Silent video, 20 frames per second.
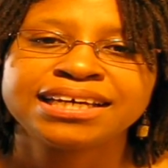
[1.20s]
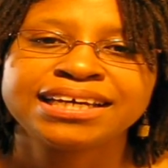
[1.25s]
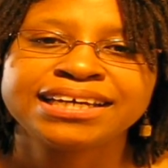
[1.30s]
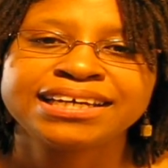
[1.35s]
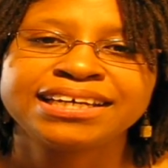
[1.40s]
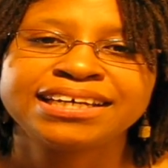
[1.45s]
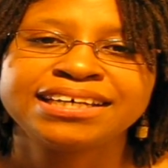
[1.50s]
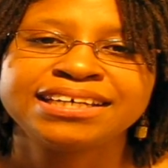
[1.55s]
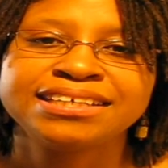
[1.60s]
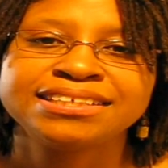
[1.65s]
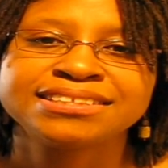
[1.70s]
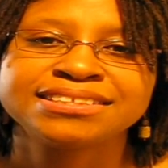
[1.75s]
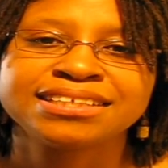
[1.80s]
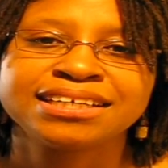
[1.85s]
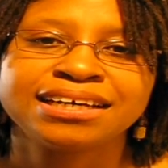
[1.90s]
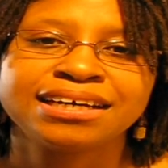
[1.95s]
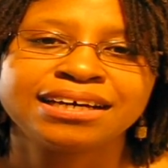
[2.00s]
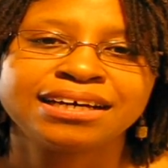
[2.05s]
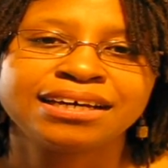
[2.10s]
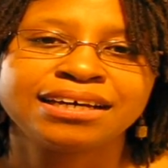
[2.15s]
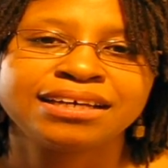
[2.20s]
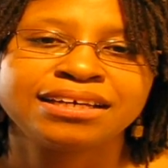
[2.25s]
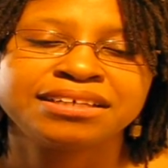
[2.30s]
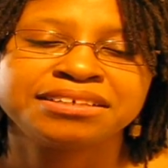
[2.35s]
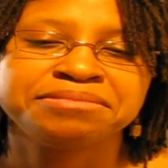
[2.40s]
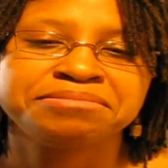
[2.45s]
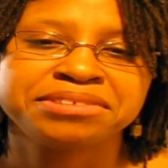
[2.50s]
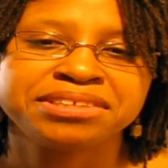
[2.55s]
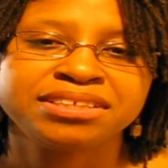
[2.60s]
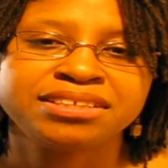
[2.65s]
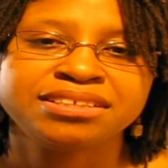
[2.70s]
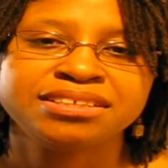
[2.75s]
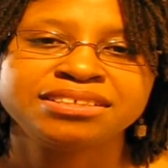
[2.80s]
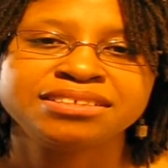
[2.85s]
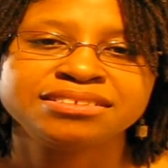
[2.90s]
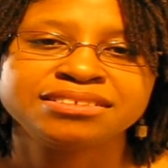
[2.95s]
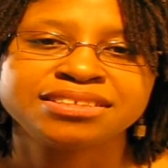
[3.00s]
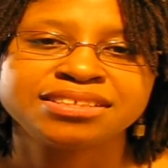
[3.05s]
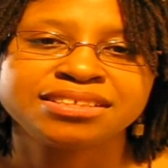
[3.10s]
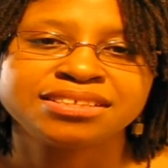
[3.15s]
Hey guys, I am
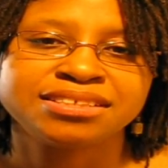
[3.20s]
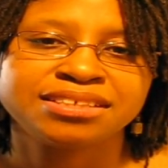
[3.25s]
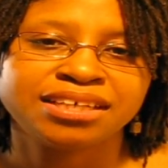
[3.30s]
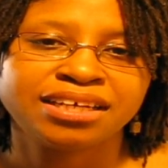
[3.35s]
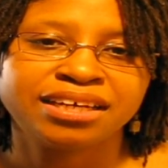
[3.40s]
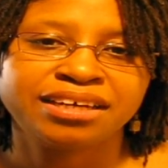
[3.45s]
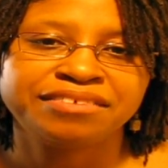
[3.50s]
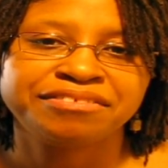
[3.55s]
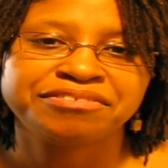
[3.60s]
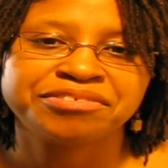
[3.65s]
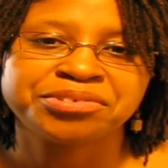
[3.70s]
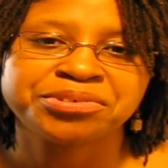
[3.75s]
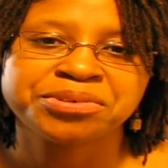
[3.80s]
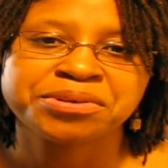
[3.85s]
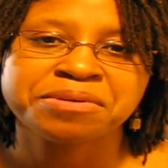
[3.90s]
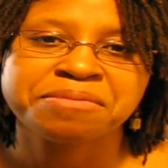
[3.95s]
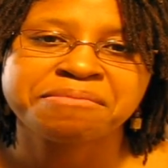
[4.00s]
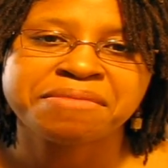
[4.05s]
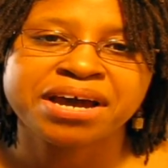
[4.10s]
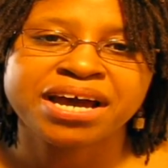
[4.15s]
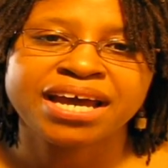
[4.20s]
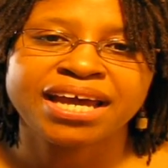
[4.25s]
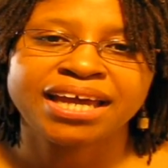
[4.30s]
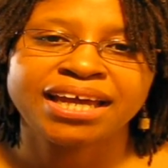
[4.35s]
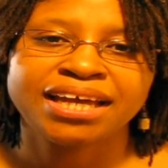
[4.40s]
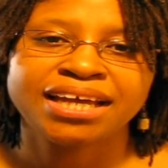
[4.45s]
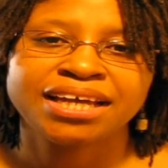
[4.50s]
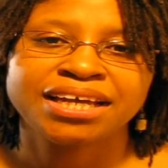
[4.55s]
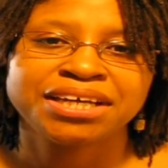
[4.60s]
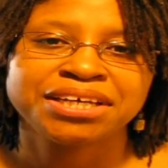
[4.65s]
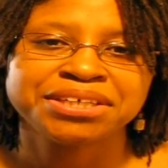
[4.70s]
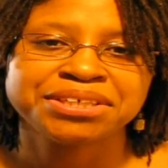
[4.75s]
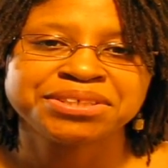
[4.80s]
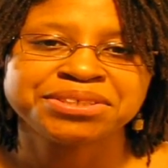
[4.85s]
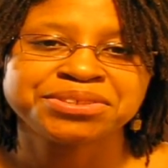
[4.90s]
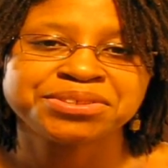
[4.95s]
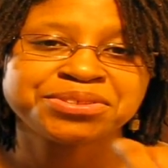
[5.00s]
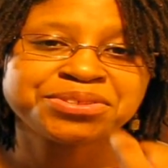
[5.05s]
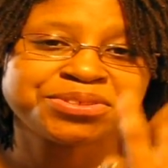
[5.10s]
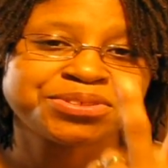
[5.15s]
here today for my
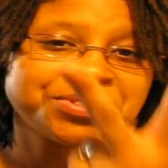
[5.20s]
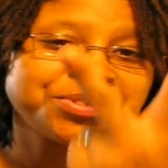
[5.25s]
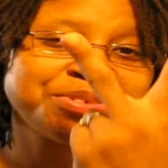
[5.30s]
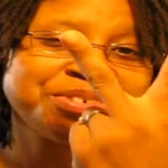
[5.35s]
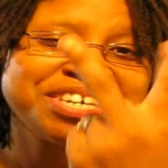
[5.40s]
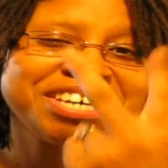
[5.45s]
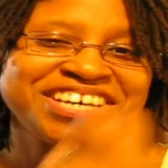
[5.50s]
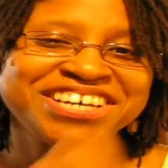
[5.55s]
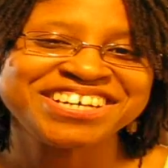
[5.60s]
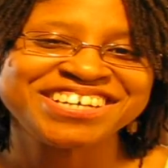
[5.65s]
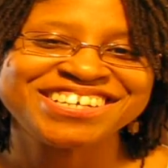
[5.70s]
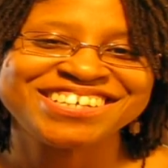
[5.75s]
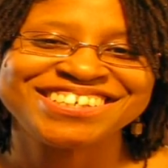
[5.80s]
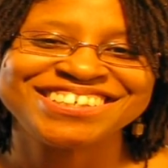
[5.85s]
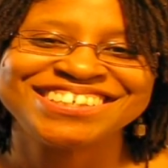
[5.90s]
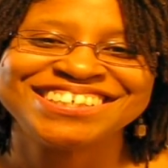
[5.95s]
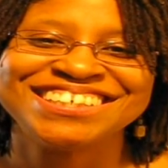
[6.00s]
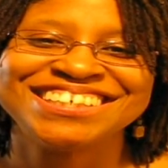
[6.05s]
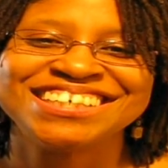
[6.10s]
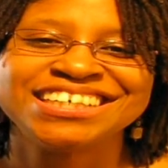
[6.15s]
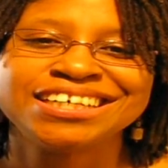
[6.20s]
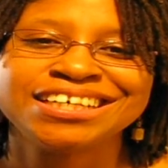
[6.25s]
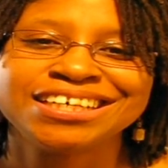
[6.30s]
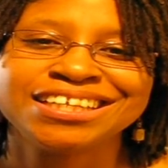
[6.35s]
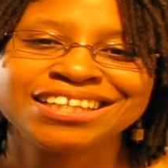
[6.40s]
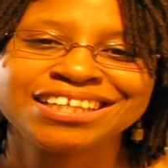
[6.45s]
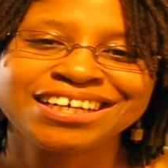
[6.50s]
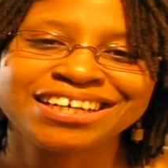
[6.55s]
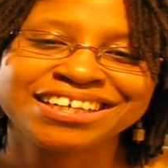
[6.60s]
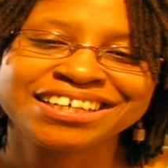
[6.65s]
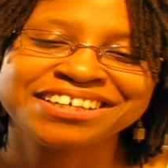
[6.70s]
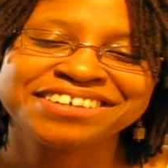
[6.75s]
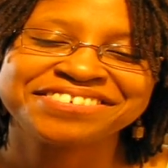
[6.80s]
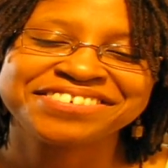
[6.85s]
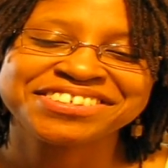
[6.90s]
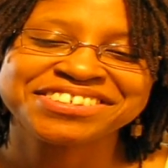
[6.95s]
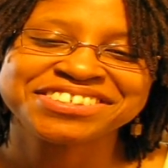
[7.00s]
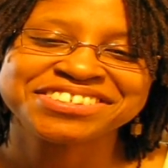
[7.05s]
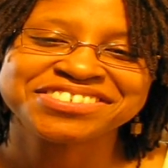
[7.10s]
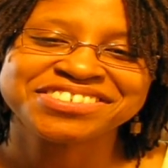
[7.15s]
2-year lock
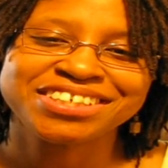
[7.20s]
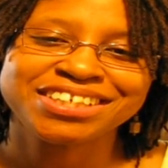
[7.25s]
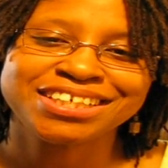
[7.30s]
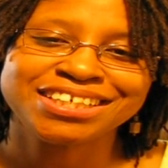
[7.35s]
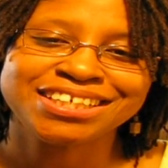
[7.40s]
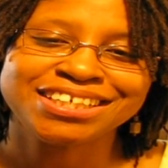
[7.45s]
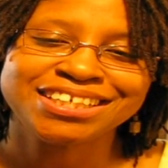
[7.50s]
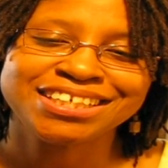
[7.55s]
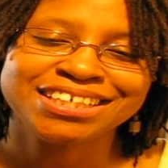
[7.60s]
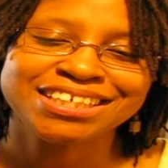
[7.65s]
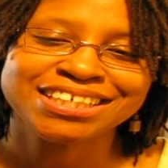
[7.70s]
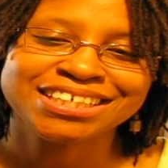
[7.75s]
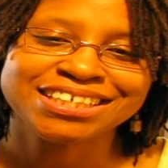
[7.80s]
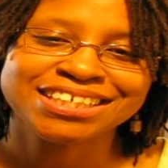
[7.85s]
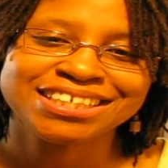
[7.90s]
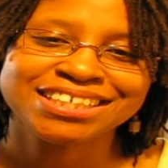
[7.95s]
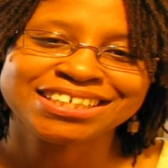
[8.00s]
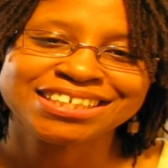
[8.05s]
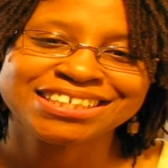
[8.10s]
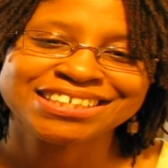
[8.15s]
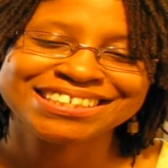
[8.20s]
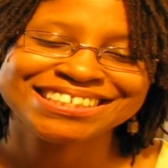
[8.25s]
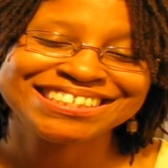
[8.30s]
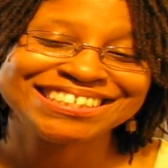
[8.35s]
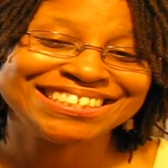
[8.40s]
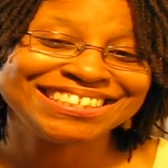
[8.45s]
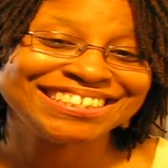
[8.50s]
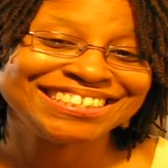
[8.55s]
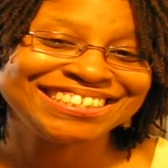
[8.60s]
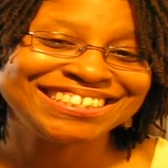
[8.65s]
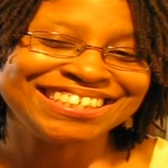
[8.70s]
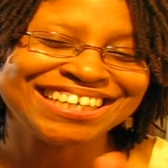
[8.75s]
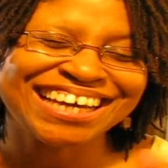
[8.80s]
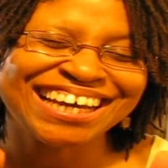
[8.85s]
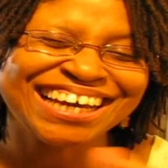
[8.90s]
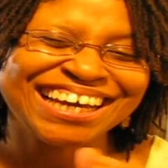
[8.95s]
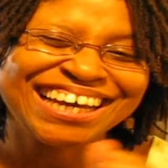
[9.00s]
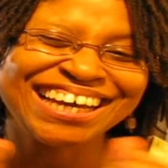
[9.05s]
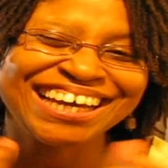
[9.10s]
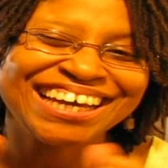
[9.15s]
anniversary.
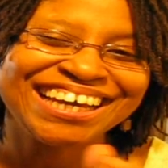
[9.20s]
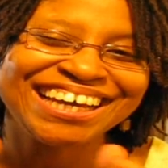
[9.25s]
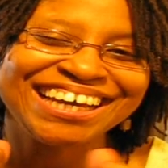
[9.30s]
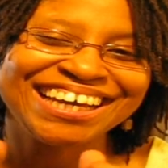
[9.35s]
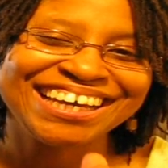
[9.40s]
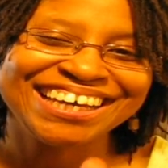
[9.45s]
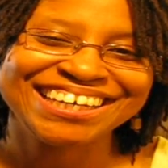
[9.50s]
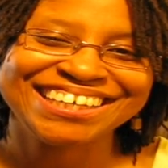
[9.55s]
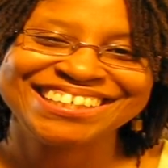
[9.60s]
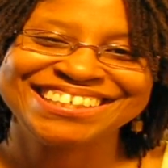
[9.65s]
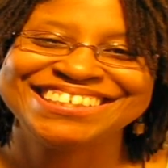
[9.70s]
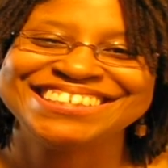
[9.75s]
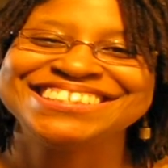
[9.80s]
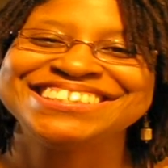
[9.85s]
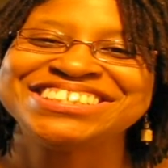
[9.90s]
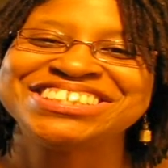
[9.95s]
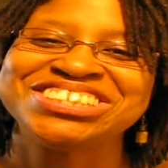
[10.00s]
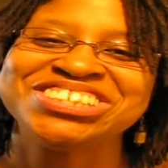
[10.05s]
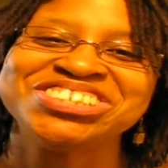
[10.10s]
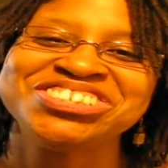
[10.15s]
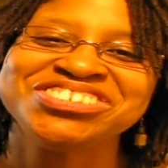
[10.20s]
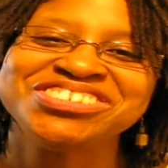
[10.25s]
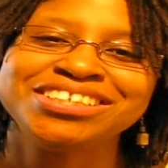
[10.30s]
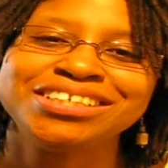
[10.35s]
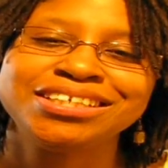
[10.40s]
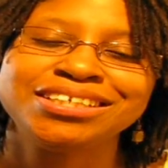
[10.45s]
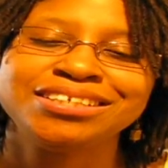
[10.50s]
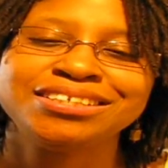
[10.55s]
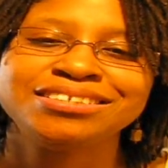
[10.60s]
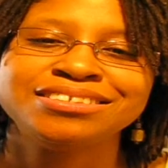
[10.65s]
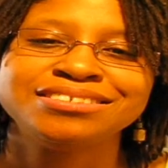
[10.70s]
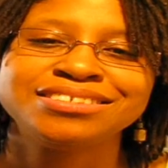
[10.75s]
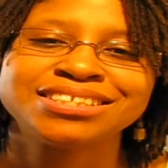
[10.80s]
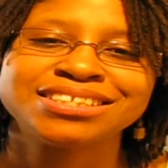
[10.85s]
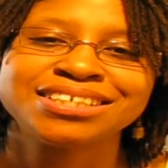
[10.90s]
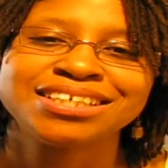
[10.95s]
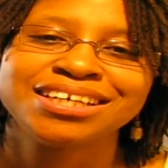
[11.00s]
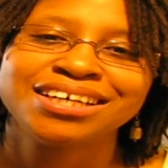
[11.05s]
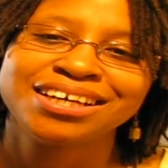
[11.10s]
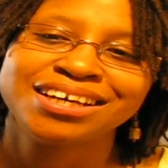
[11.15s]
Yay! 2 years.
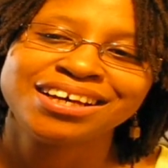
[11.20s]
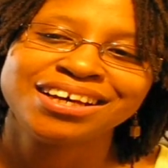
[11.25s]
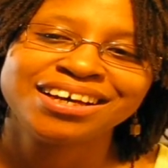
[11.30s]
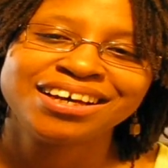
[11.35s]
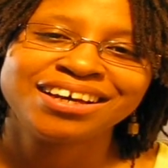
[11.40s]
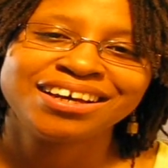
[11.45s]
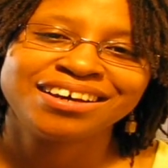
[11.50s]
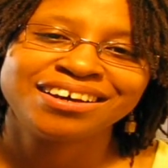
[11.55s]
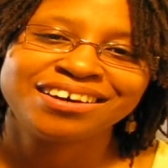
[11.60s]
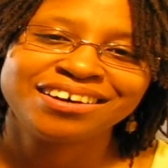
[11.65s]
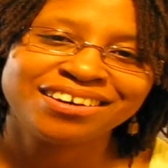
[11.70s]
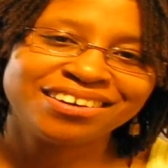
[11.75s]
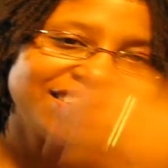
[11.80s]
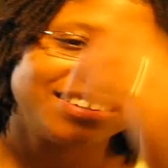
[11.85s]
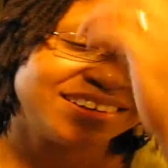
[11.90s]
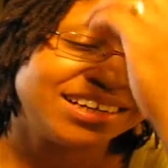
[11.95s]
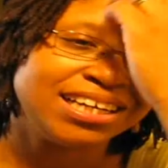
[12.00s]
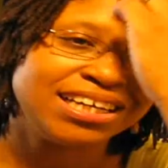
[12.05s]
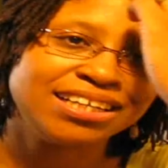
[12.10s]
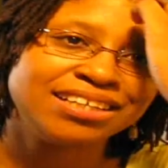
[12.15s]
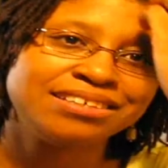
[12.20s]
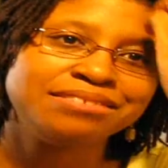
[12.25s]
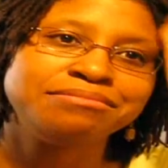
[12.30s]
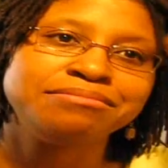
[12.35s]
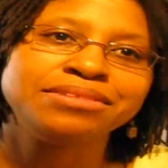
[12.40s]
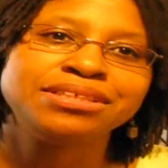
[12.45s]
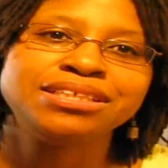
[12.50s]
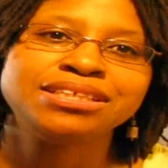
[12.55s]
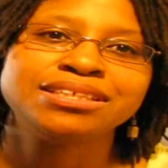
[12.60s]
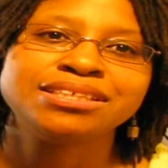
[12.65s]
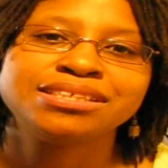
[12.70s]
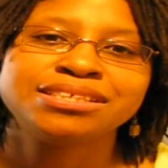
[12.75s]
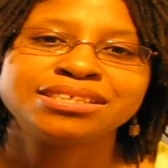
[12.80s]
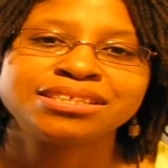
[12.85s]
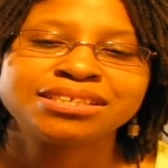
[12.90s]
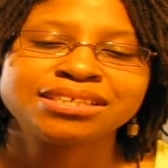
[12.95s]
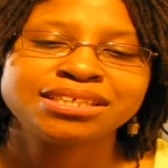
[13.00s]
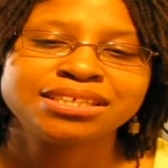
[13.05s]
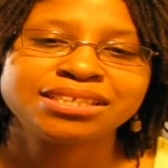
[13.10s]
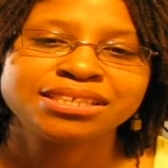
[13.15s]
Alright, let me
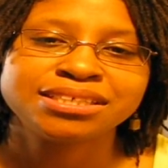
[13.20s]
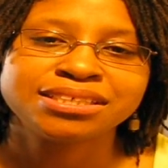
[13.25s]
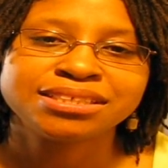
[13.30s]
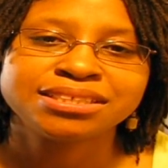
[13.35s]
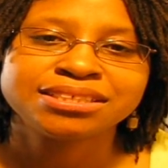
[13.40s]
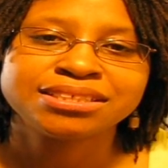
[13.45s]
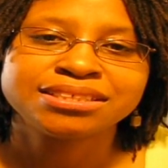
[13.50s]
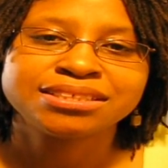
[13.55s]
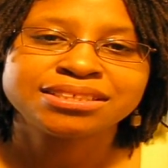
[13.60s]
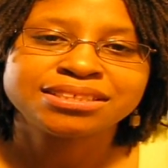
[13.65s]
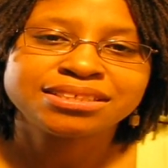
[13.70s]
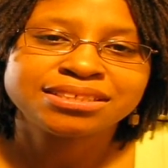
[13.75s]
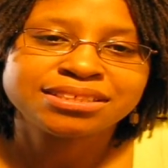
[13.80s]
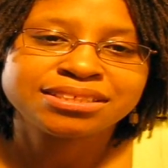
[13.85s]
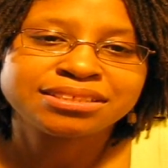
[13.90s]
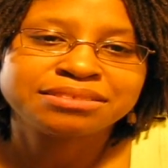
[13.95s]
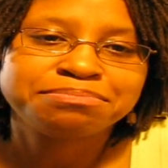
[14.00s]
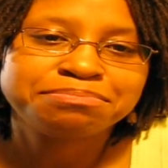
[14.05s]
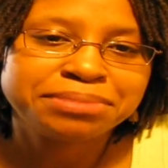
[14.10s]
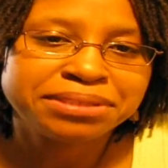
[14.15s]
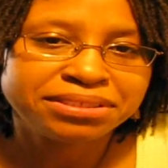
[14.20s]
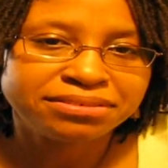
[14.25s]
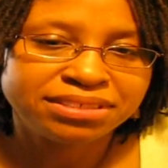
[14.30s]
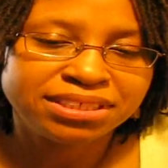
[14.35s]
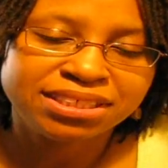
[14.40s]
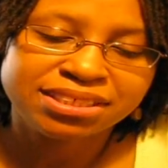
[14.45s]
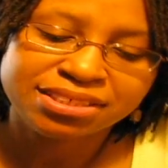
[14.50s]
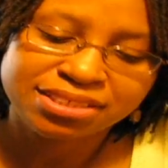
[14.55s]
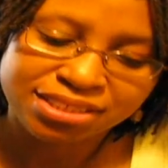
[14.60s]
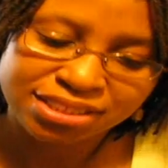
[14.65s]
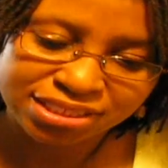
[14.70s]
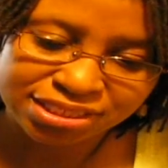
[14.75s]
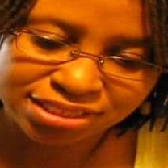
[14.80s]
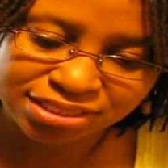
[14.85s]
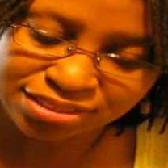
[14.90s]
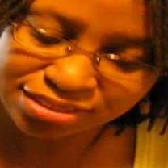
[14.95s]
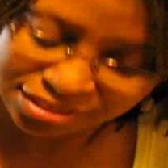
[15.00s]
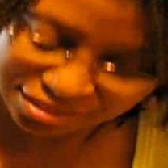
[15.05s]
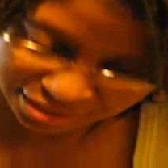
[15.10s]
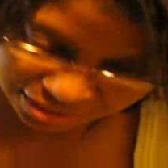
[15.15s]
kind of spin around
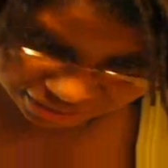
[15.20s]
here.